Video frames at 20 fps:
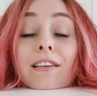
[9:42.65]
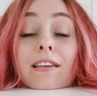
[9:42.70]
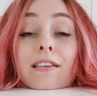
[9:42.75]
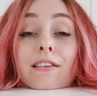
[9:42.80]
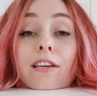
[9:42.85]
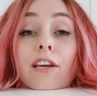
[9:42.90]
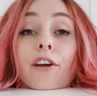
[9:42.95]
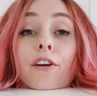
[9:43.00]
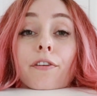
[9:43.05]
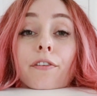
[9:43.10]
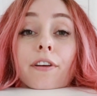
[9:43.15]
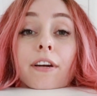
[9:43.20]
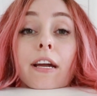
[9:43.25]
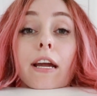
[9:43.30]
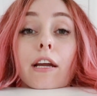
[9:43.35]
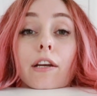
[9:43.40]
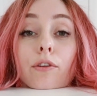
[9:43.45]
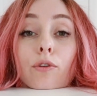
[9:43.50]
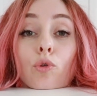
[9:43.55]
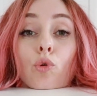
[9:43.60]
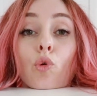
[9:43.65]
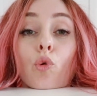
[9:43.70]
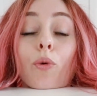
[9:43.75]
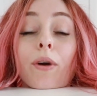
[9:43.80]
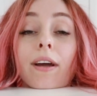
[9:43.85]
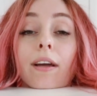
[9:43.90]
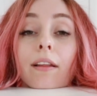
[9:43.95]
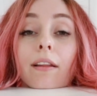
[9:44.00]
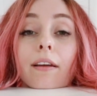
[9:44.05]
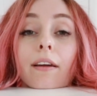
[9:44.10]
deteriorate too
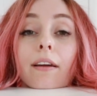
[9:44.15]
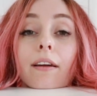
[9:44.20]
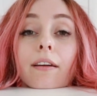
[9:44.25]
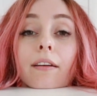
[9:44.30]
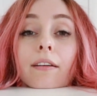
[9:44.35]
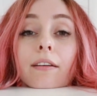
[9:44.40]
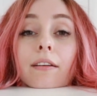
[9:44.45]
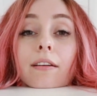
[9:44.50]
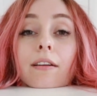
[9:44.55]
quickly.